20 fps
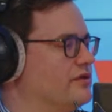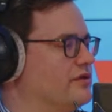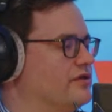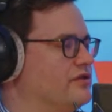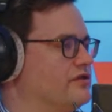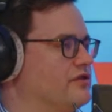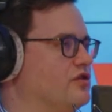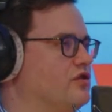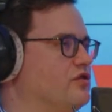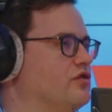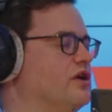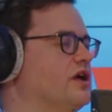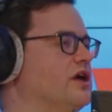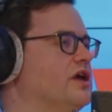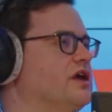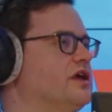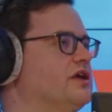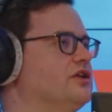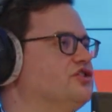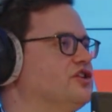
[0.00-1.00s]
So
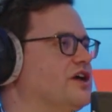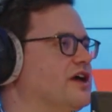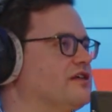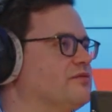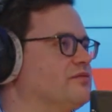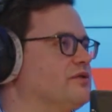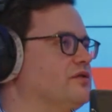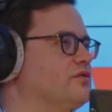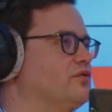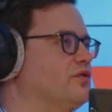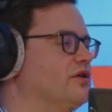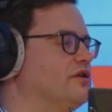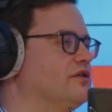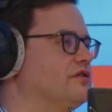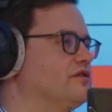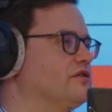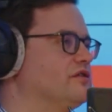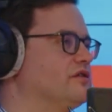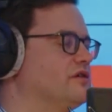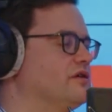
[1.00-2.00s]
Jasmine
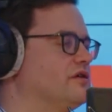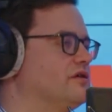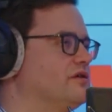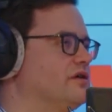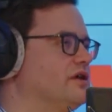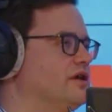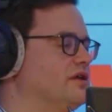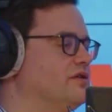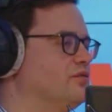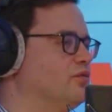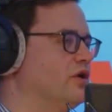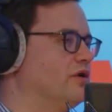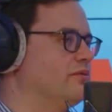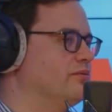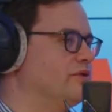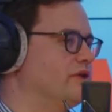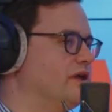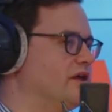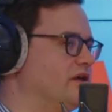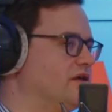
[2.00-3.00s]
was in one
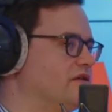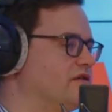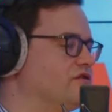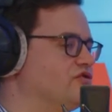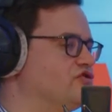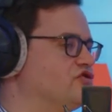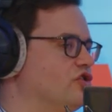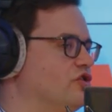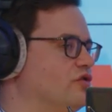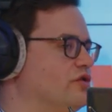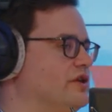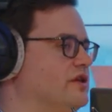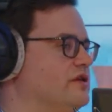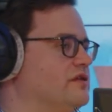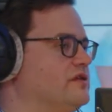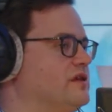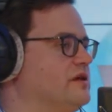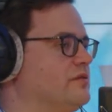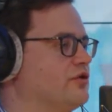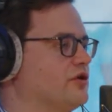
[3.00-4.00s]
place, Joe and his
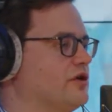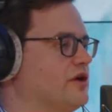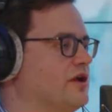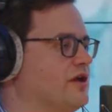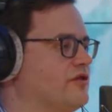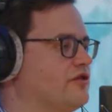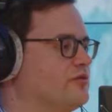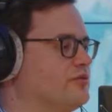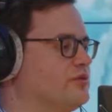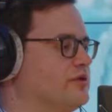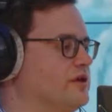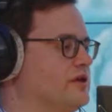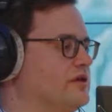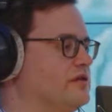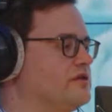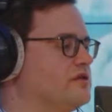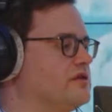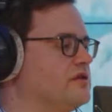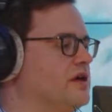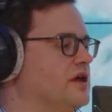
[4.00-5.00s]
team were in another
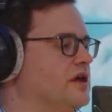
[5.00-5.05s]
place.